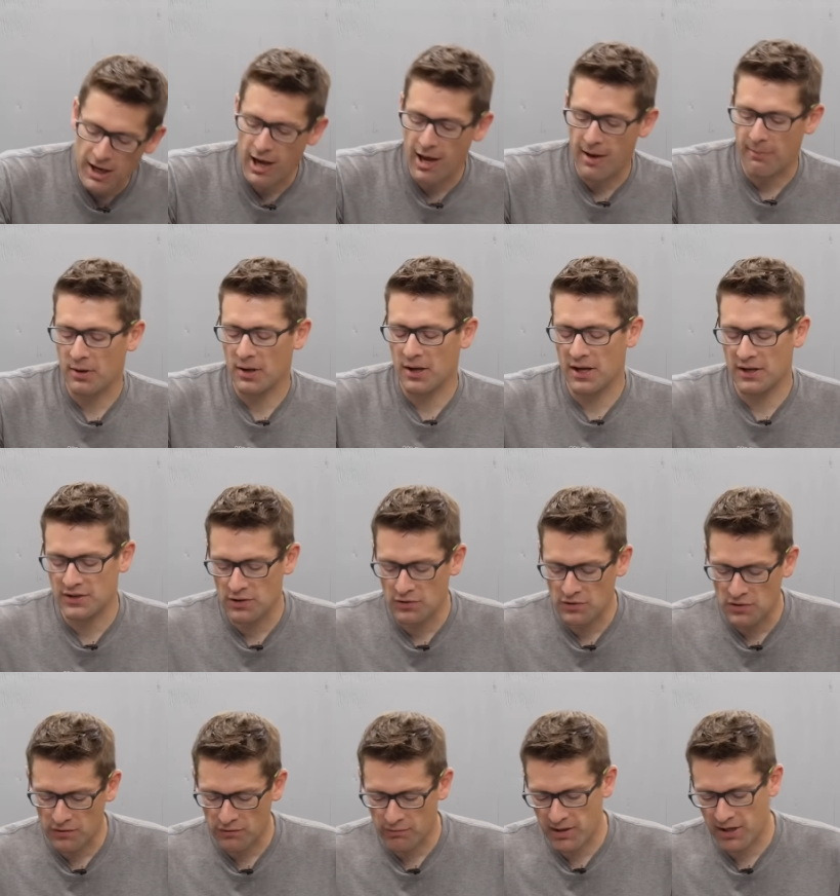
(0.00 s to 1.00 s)
up a
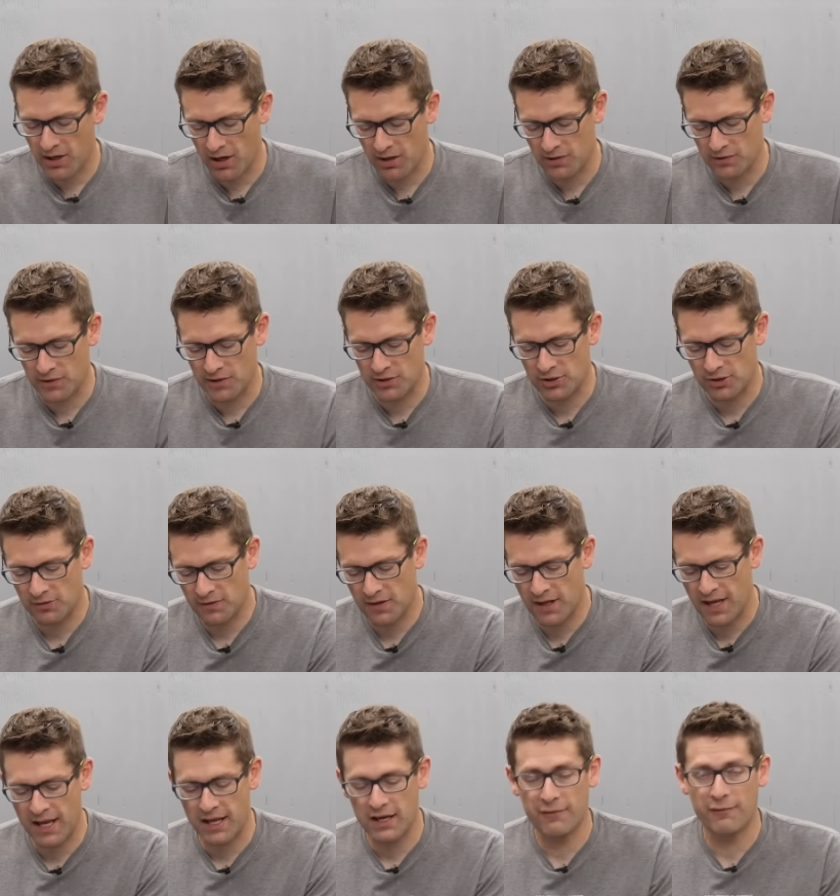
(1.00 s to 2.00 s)
223 cartridge
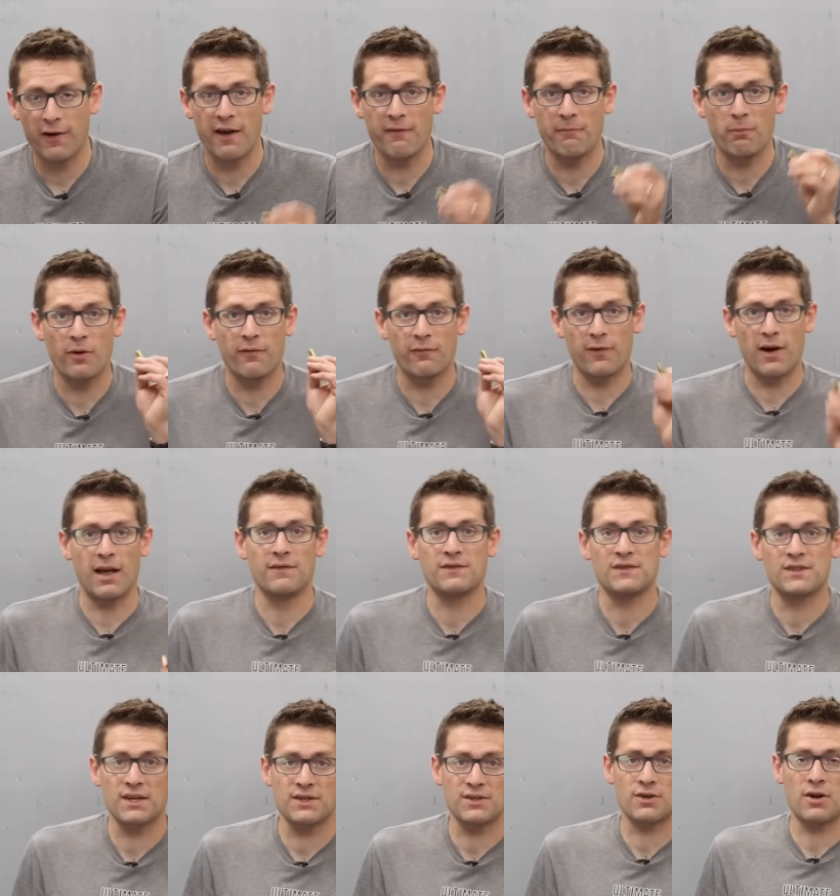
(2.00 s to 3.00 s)
and a 5.56